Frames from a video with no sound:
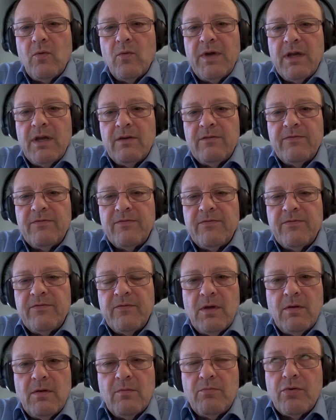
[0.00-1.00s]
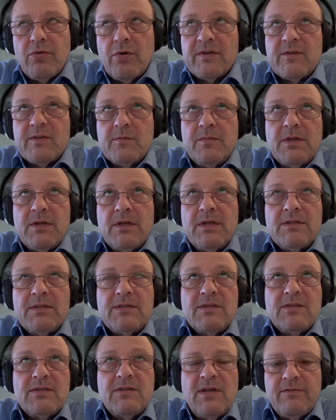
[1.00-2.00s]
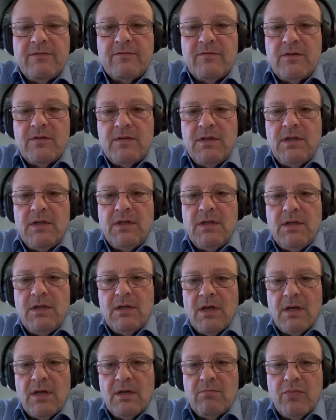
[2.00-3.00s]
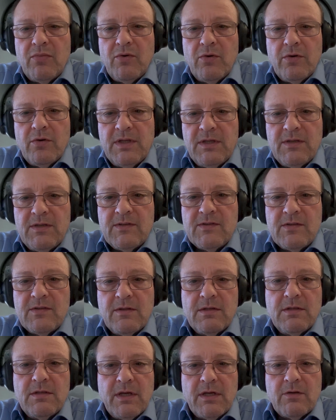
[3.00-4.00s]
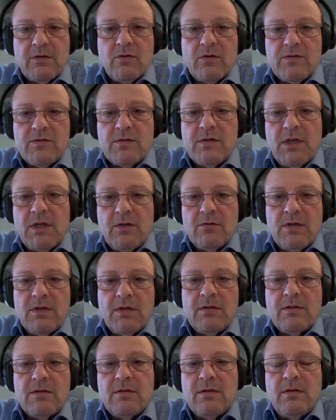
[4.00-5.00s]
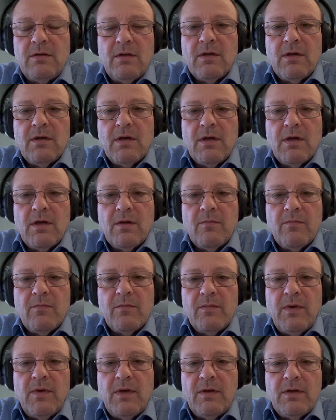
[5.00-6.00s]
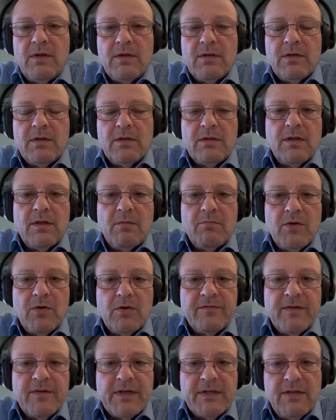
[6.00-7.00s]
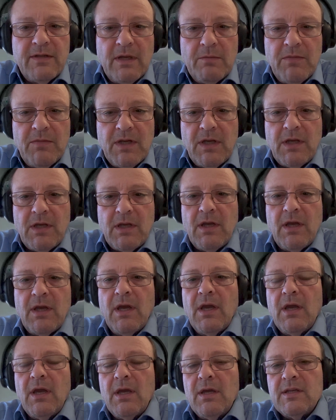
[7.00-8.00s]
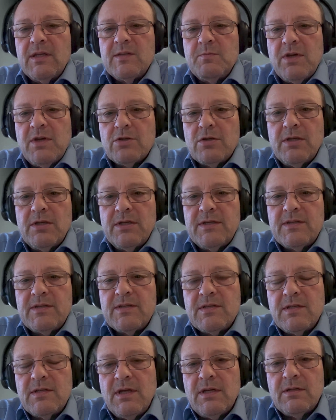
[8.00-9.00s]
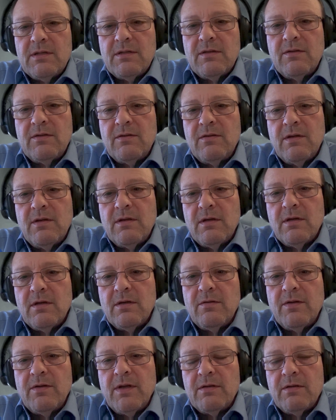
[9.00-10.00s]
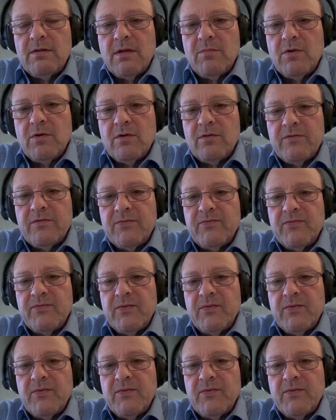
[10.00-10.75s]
We have approximately 70 employees in the diagnostic unit, a number of academic specialists, and a number of